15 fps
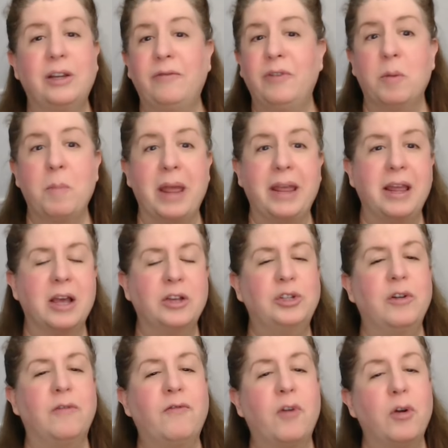And if you're making us
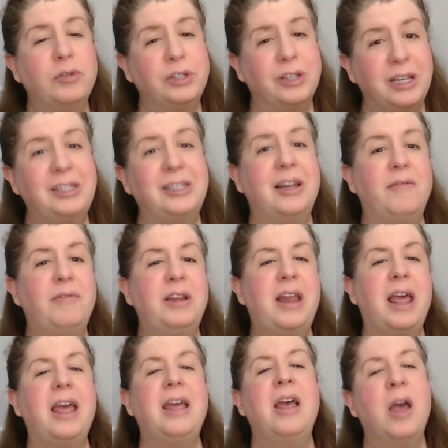your first listen of the
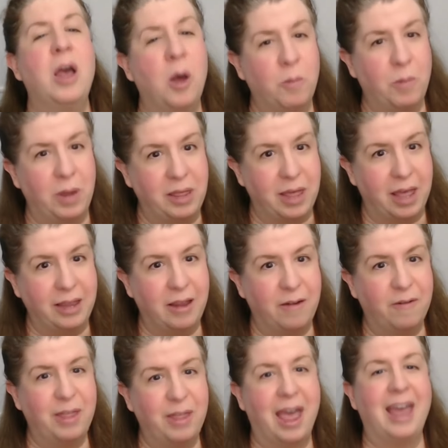day, we thank you
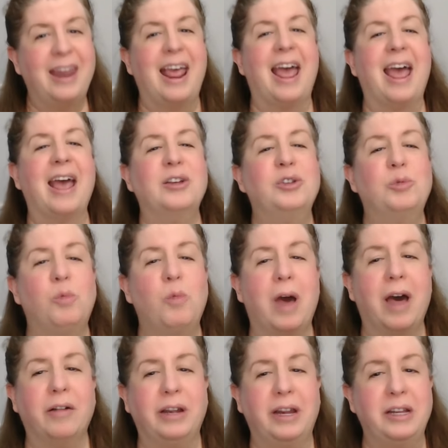for that as
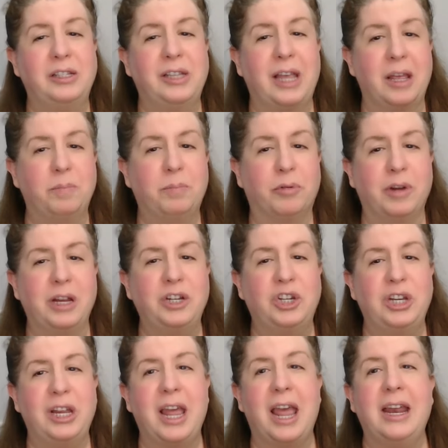well. It is
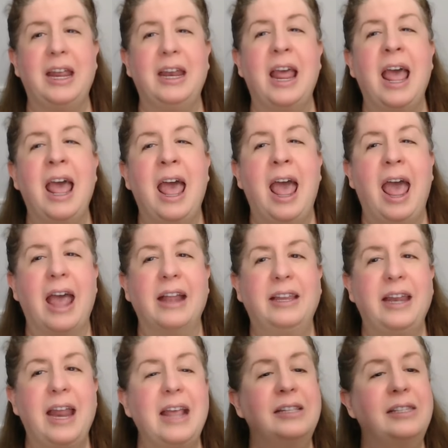appreciated. And
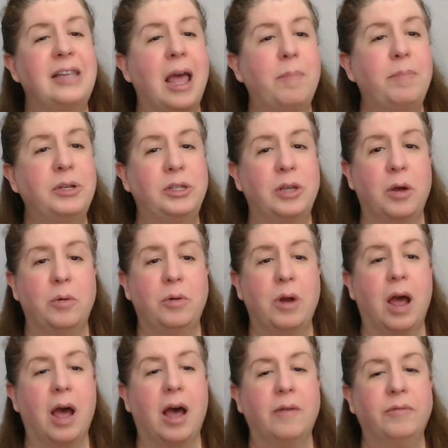today's episode
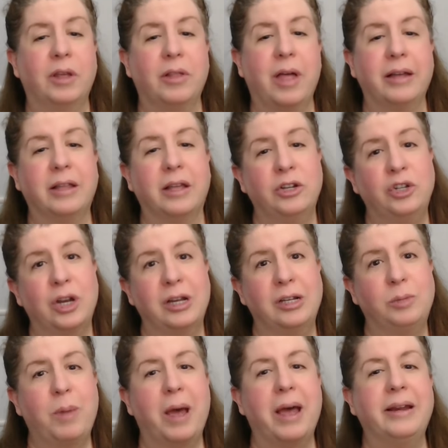of the Locked On
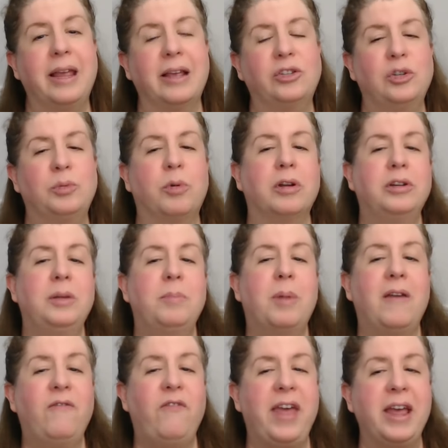Giants podcast is brought to you
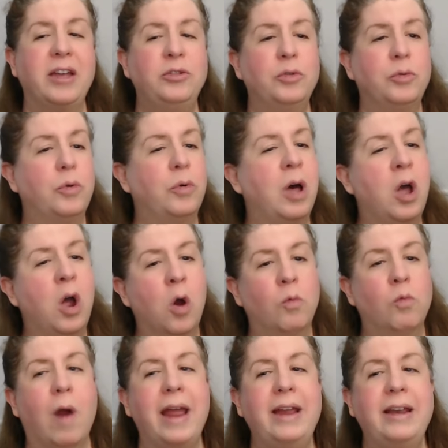by FanDuel.
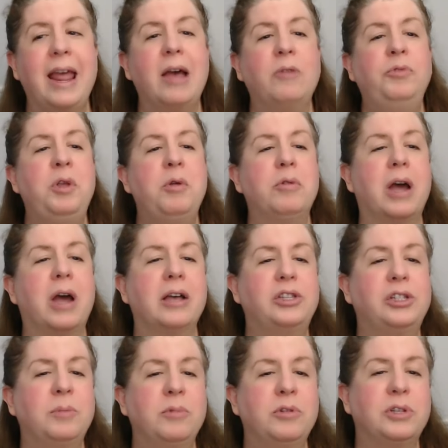Right now, new
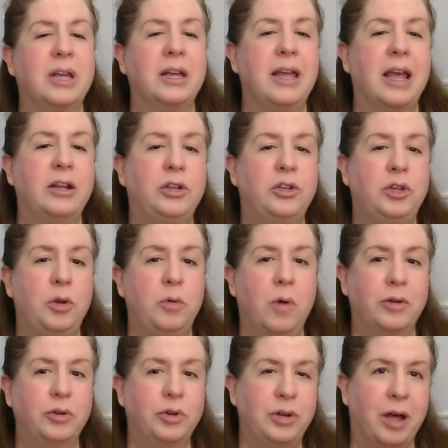customers can get
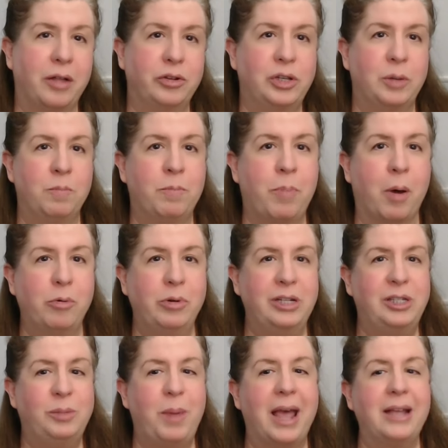$200 in
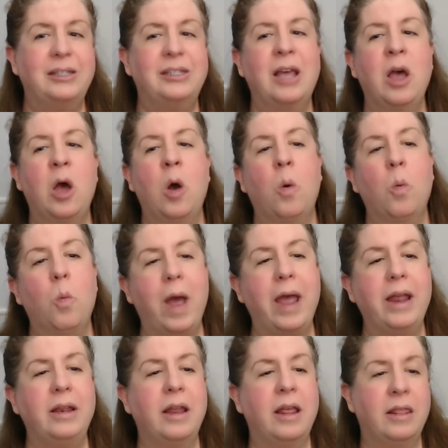bonus bets
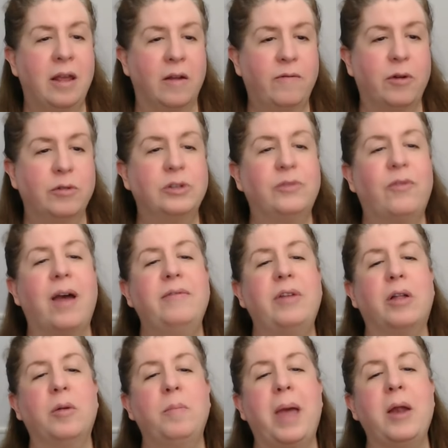when their first
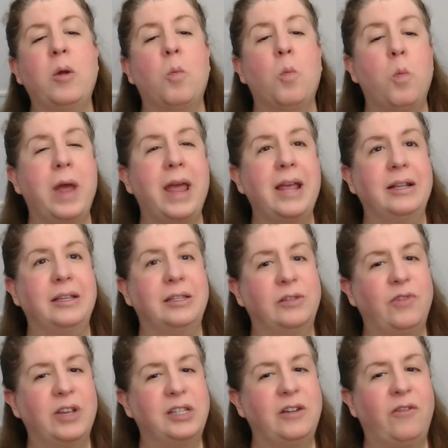$5 bet wins.
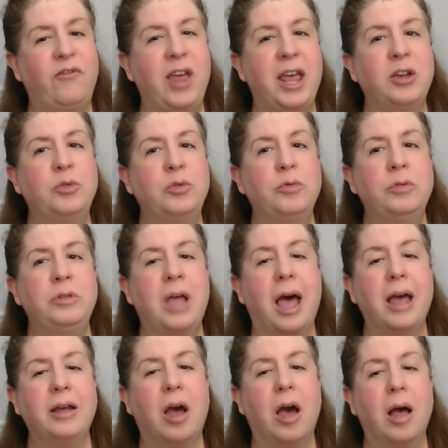Visit
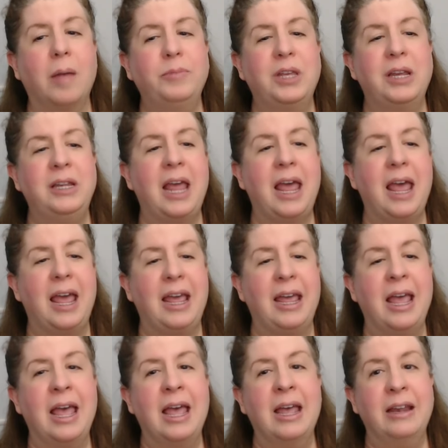FanDuel.com
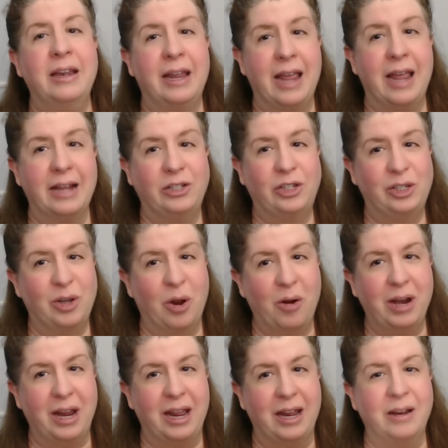today to get
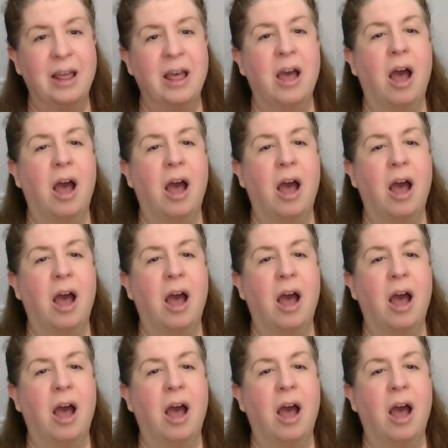started.